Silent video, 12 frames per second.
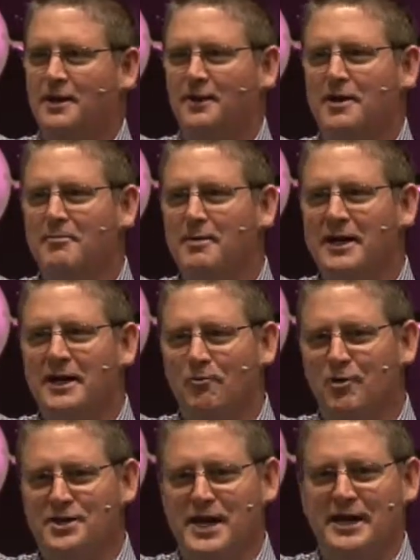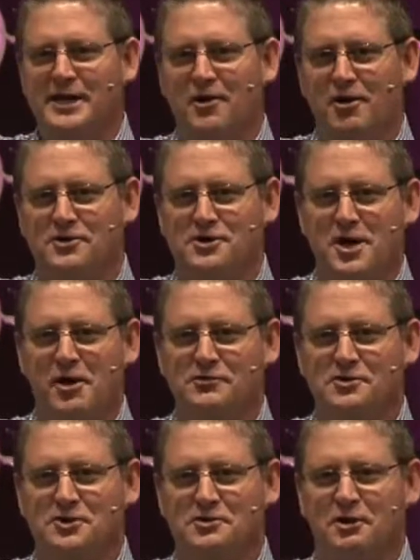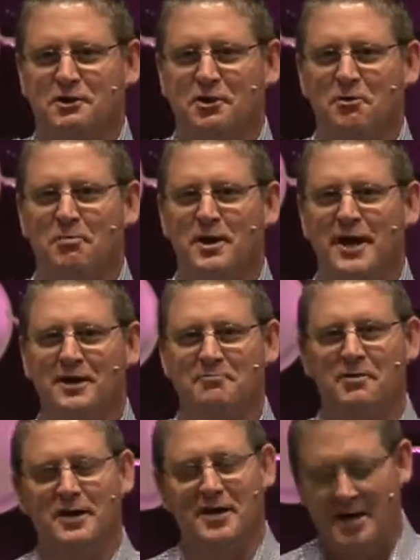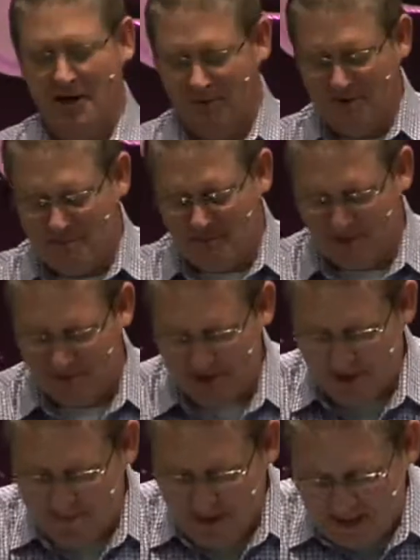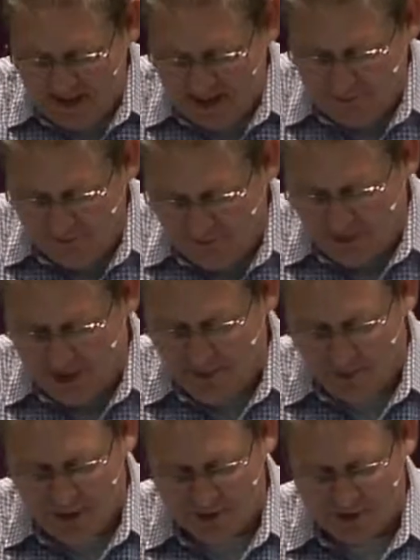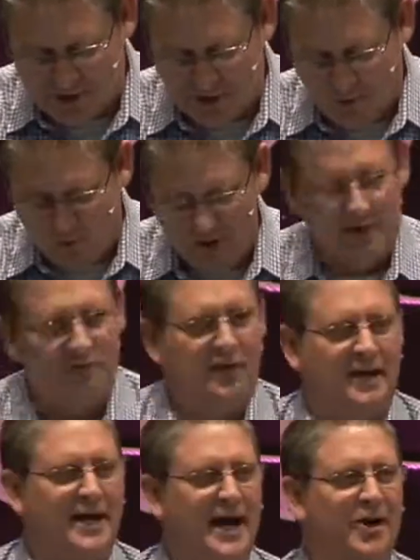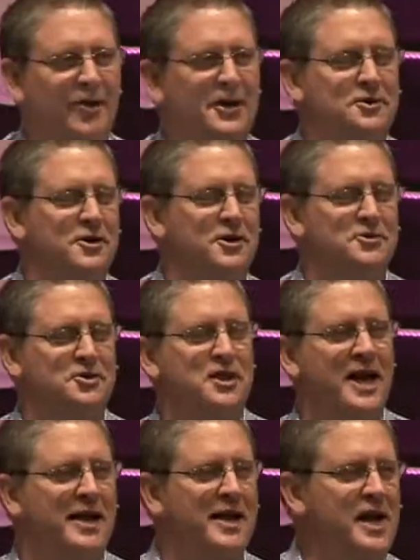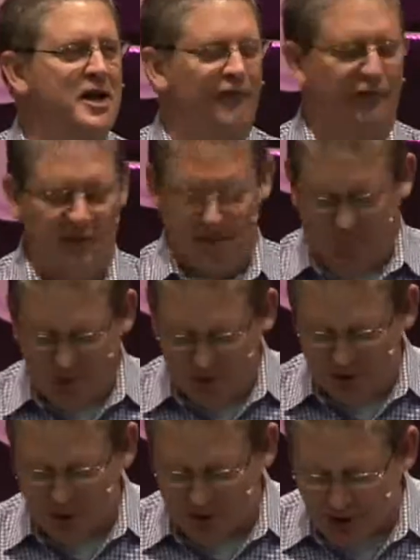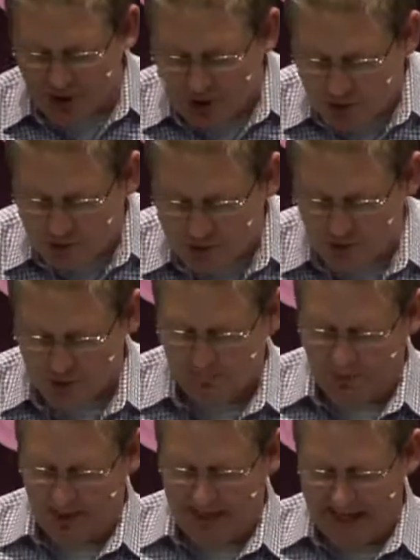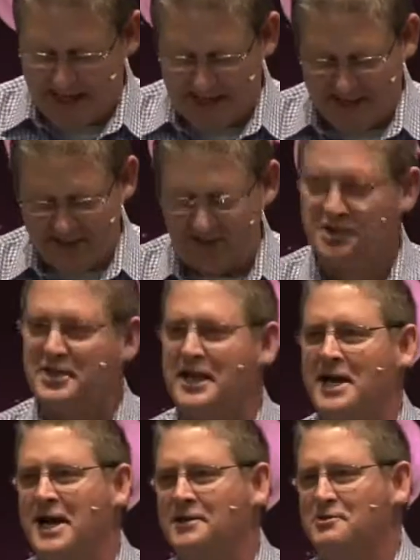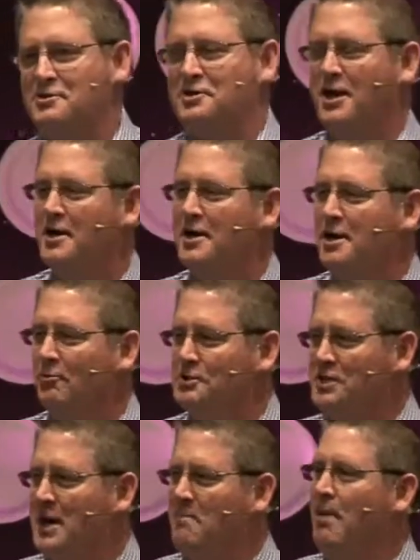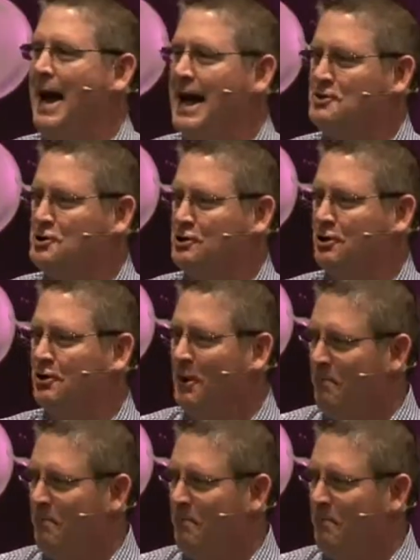the comedian, we're dating ourselves just a little bit, but remember the comedian Flip Wilson? One of the characters that Flip Wilson used to play in his skits was a pastor